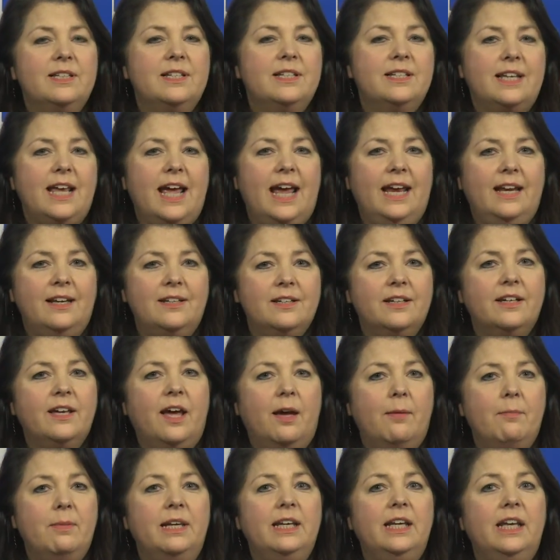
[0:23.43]
State to
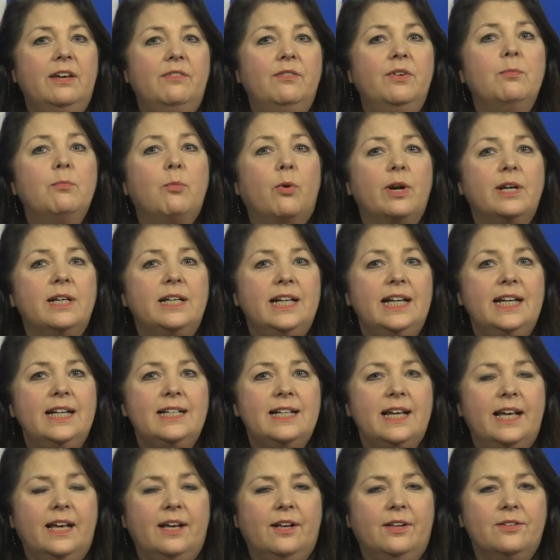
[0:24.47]
come and give you more
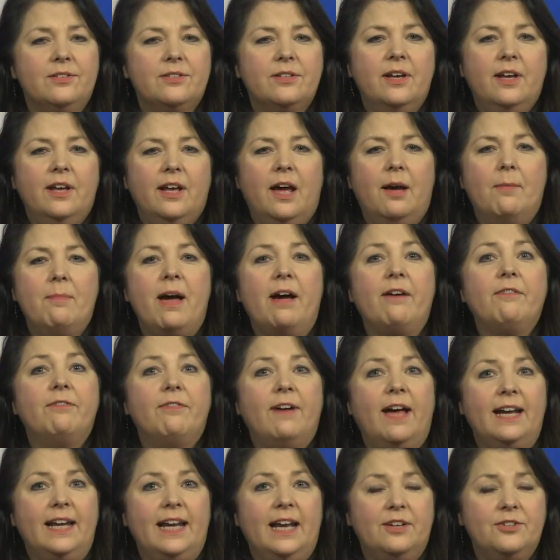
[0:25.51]
details about
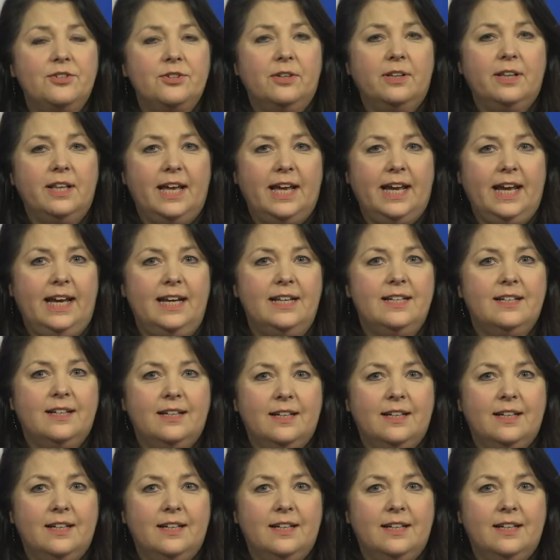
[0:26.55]
financial aid,